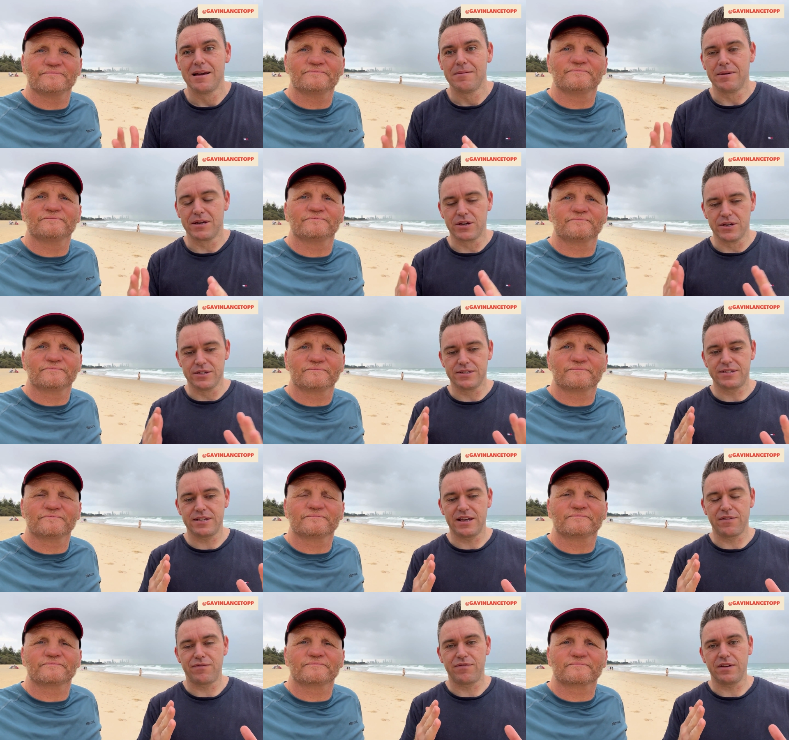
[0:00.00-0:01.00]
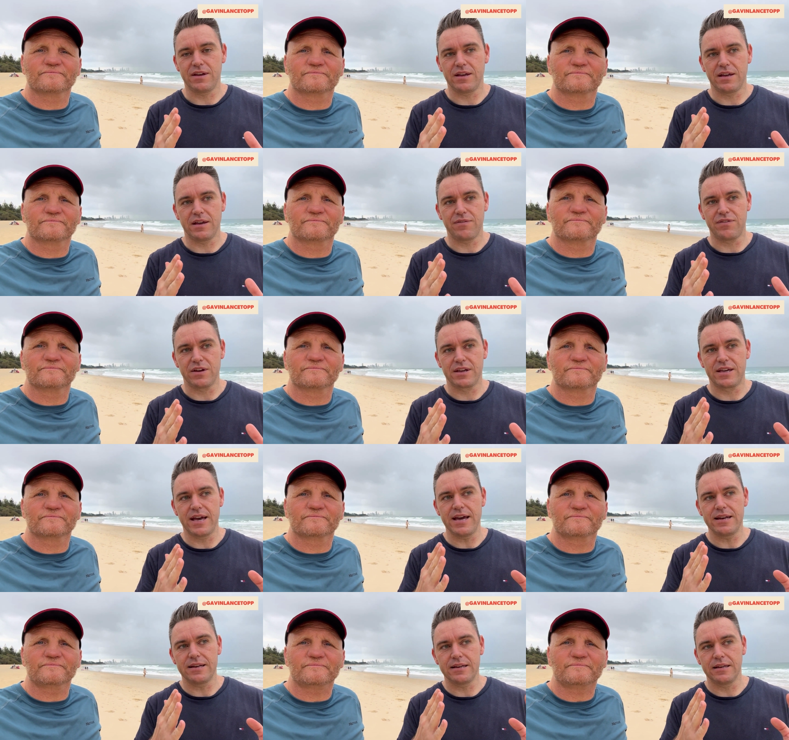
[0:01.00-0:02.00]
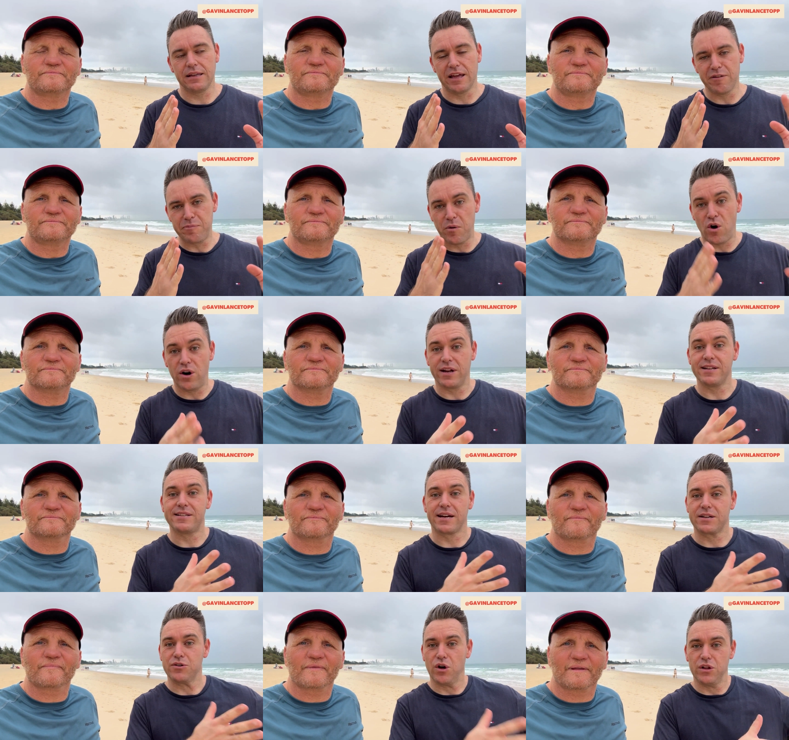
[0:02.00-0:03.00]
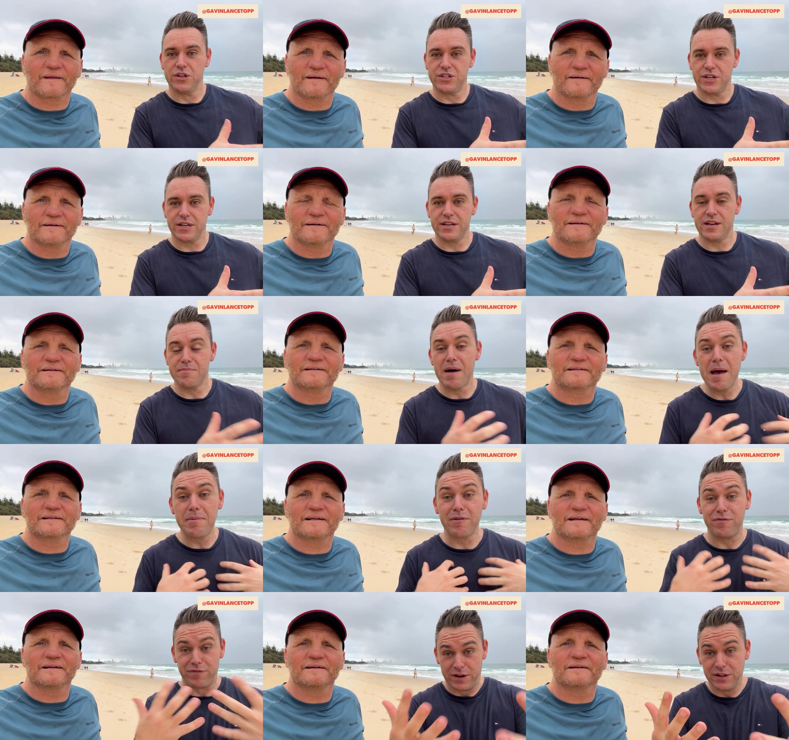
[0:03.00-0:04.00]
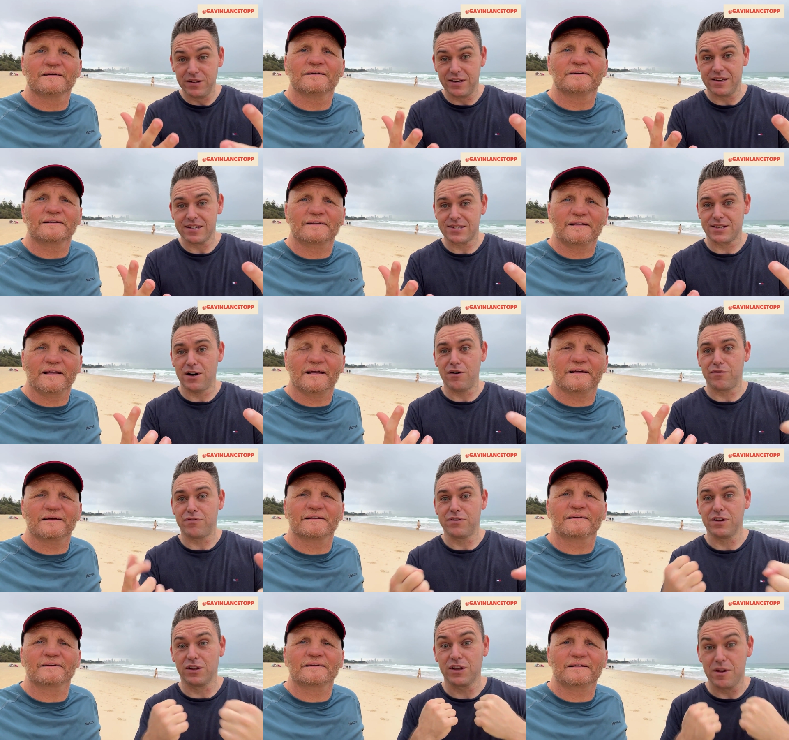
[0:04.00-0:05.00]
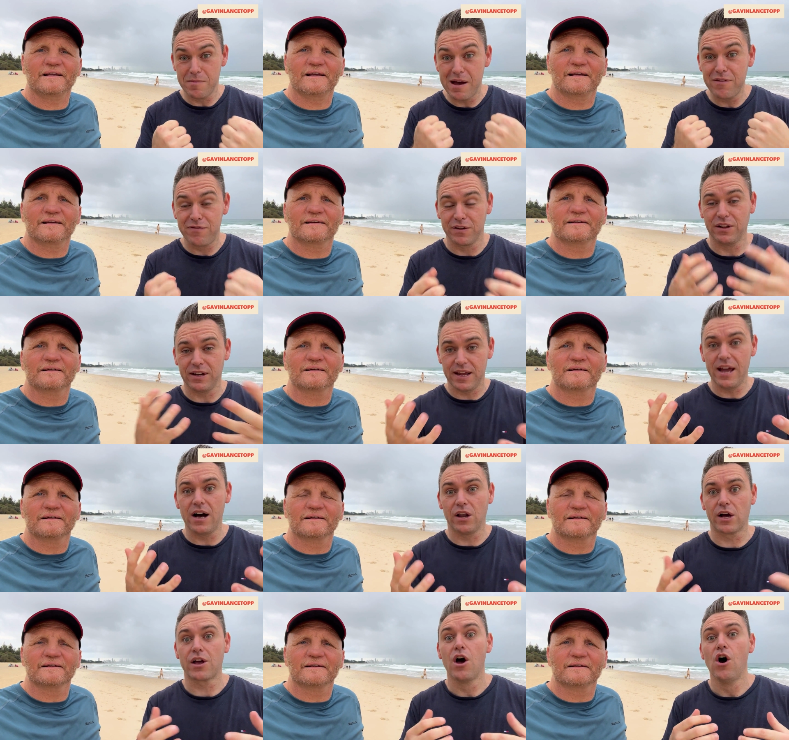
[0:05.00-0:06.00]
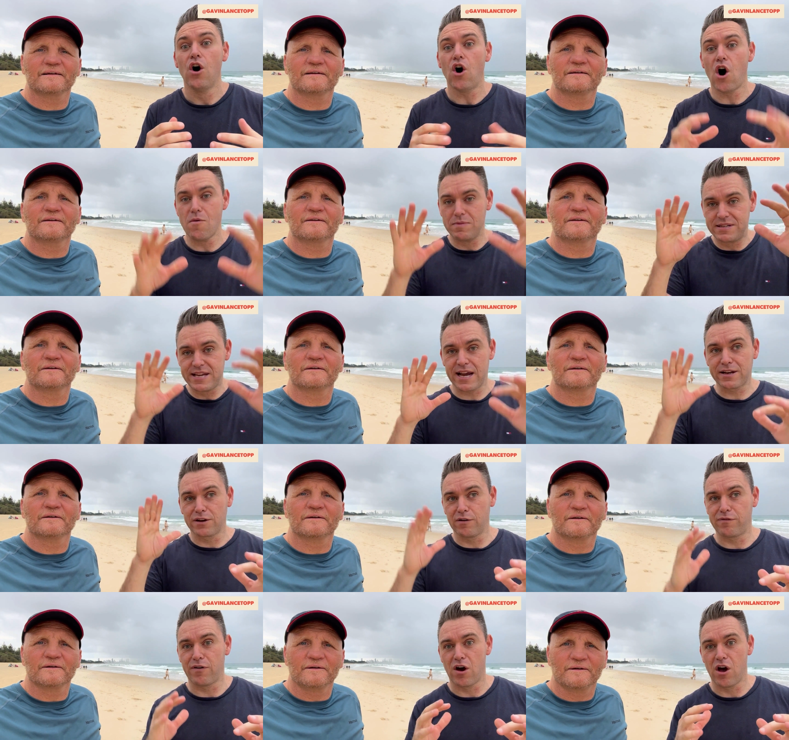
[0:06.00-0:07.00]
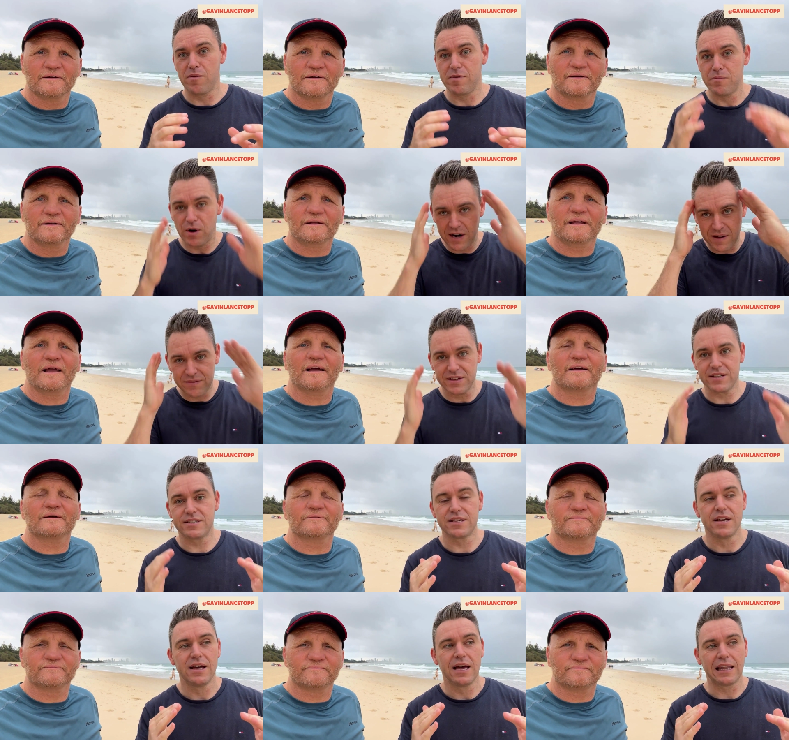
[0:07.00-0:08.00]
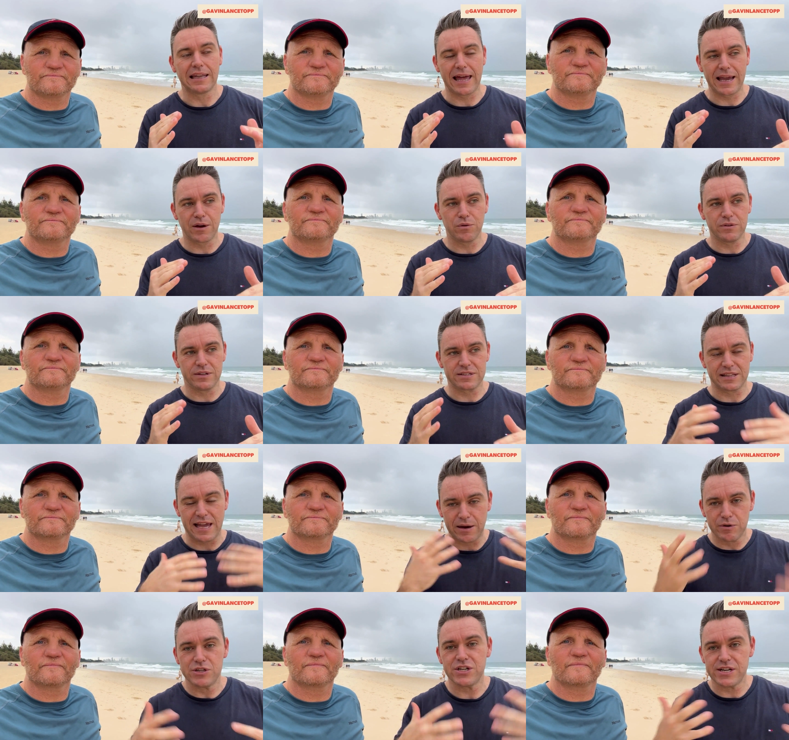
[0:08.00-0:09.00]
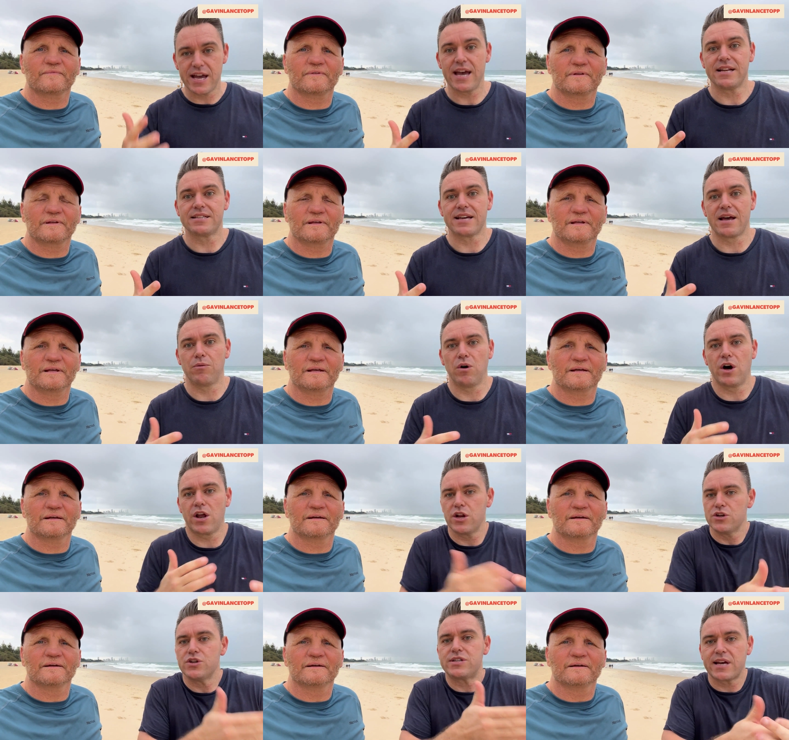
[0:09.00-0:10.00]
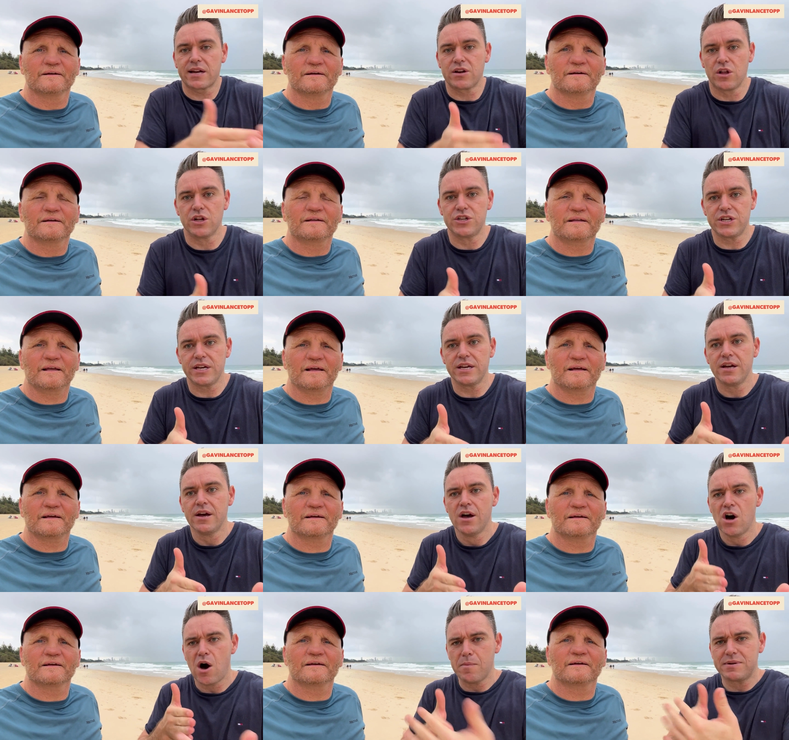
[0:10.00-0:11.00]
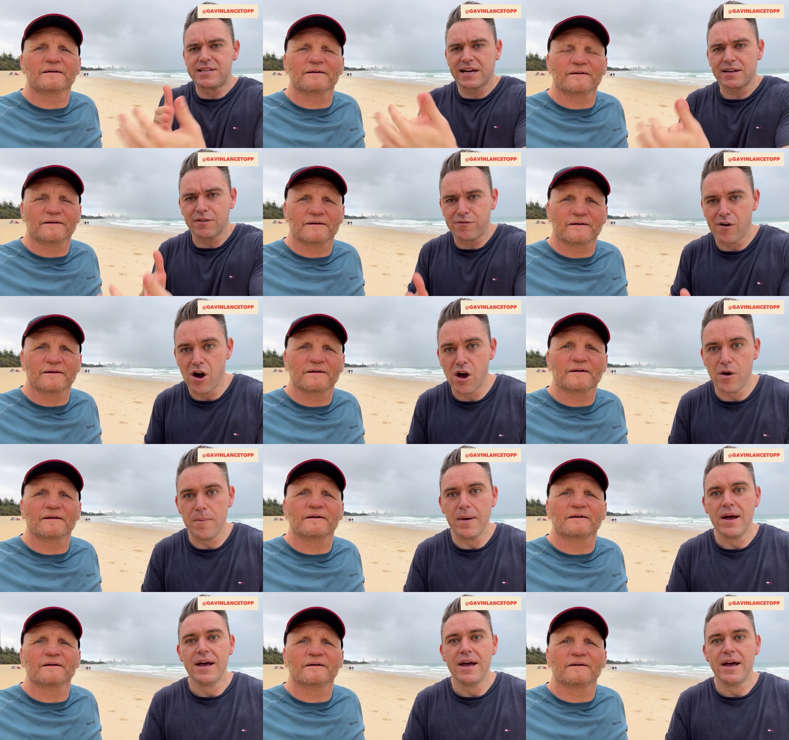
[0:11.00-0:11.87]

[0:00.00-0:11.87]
Speaker 1: Because if if you get left behind in technology, you may be feeling it yourself. Yeah. You may feel it now. Like I'm a technophobe. You might have these this language in your head saying, "Well, I don't do technology. I'm a technophobe."